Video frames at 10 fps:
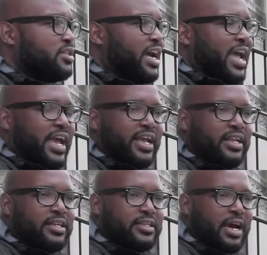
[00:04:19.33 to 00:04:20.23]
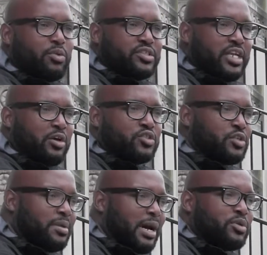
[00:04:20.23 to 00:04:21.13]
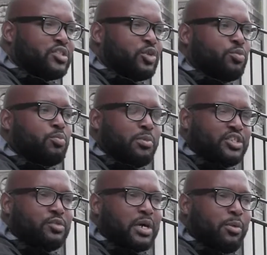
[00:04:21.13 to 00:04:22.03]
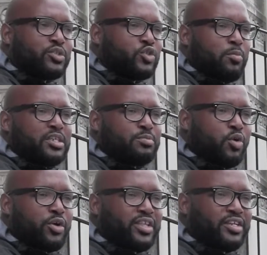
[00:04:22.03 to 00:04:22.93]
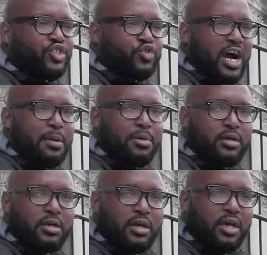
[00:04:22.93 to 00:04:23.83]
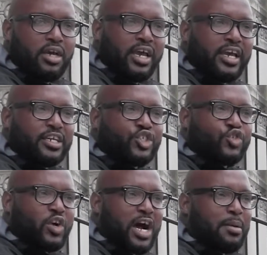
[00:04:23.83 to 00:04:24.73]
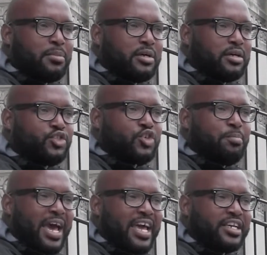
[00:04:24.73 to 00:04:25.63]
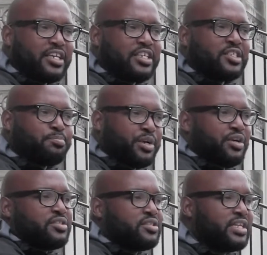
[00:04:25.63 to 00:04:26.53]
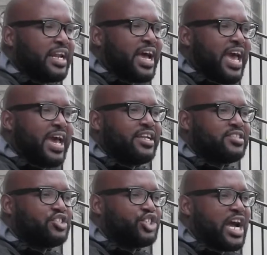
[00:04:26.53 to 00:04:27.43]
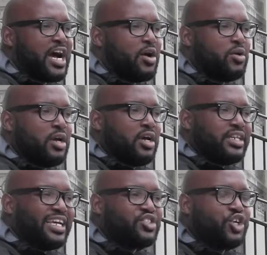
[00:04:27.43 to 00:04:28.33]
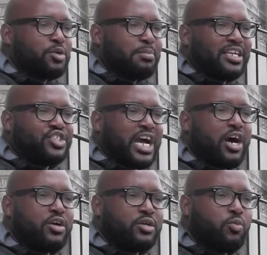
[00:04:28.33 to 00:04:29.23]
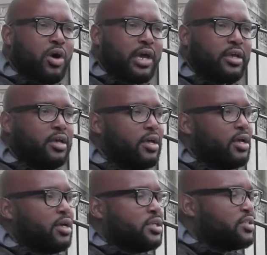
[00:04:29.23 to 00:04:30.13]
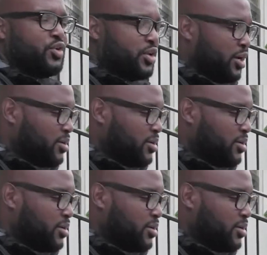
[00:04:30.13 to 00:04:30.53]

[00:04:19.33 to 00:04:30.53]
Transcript: the hand that was dealt to me. I was so much more than a trauma and traumatic experiences that I had as a child that took my childhood away. It